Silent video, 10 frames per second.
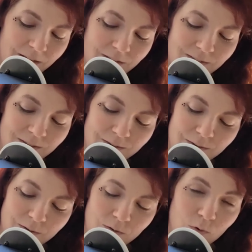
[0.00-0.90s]
noticed
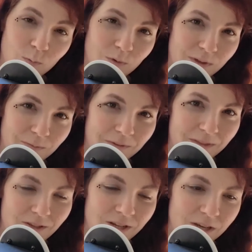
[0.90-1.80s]
normally when
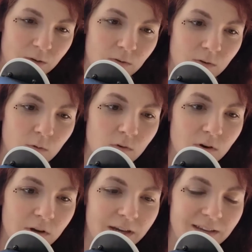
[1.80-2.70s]
the jet goes
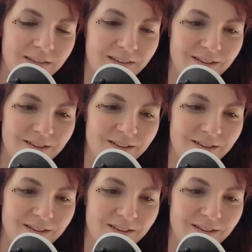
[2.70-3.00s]
over, I